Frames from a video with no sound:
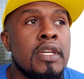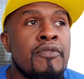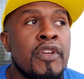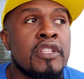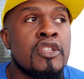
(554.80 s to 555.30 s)

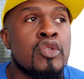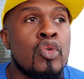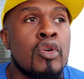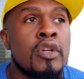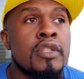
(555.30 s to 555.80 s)
Invicta
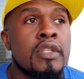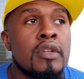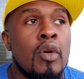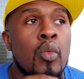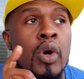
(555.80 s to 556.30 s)
Stores
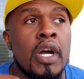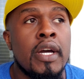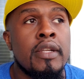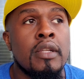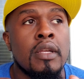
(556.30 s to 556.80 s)

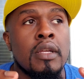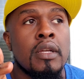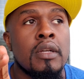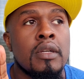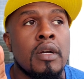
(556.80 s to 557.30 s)
one
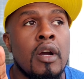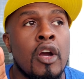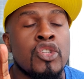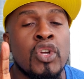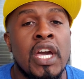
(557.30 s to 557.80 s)

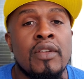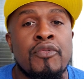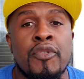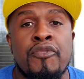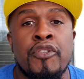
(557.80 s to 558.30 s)
are trying to
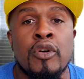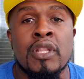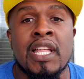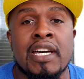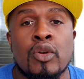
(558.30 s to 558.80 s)
fulfill
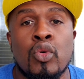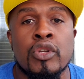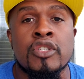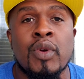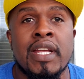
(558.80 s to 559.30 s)
a lot of
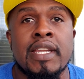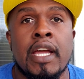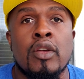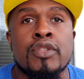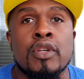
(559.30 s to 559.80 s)
orders right
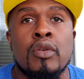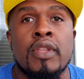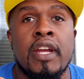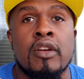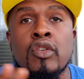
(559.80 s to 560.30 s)
now, so
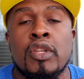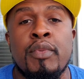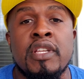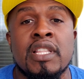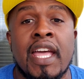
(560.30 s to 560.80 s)
they're going to
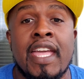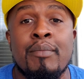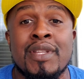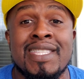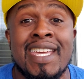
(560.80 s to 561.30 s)
be
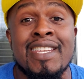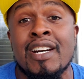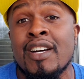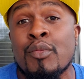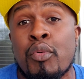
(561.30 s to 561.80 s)
delayed. But then the
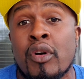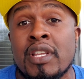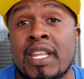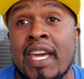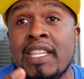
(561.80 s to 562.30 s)
other part
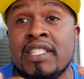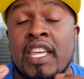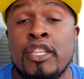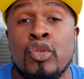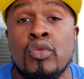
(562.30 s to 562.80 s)
of that is
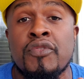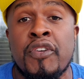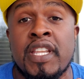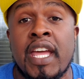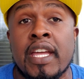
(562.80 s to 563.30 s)
they use
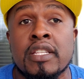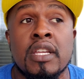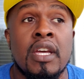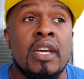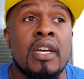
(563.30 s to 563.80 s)
FedEx.
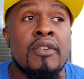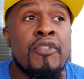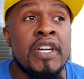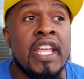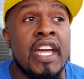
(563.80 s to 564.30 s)

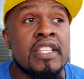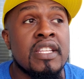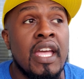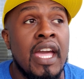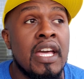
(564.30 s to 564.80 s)

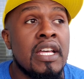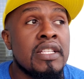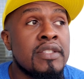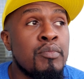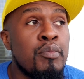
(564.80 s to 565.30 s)
FedEx
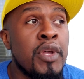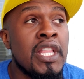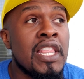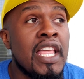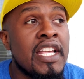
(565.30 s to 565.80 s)
has
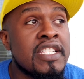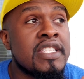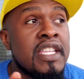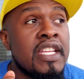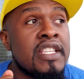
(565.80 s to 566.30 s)
been less
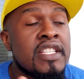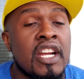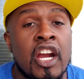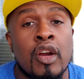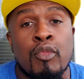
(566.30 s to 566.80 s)
than
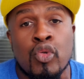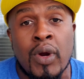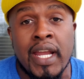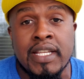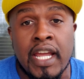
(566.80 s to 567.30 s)
desirable
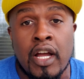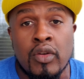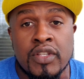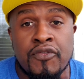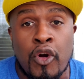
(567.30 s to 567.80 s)
right now
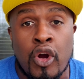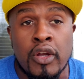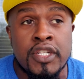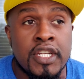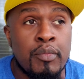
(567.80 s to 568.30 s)
as far
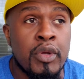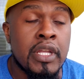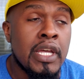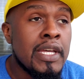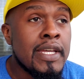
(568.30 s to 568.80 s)
as
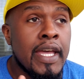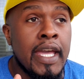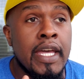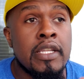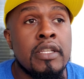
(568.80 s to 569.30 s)
shipping,
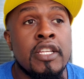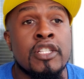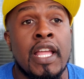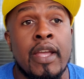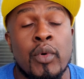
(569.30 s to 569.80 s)
and
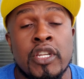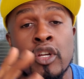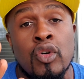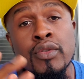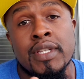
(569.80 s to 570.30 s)
it's like one of
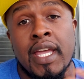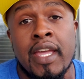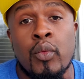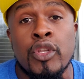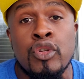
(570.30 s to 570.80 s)
those,
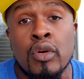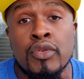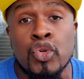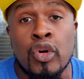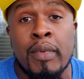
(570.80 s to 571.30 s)
hey, what are you going
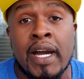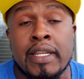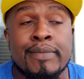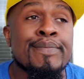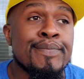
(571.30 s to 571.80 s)
to do about
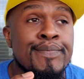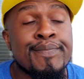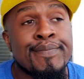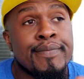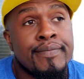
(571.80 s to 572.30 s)
it?
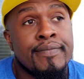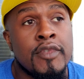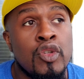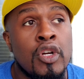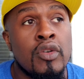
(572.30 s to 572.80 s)

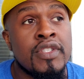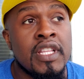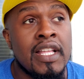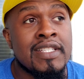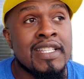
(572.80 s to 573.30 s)
You know, it's
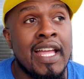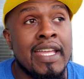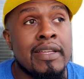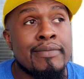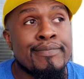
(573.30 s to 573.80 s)
not. It's like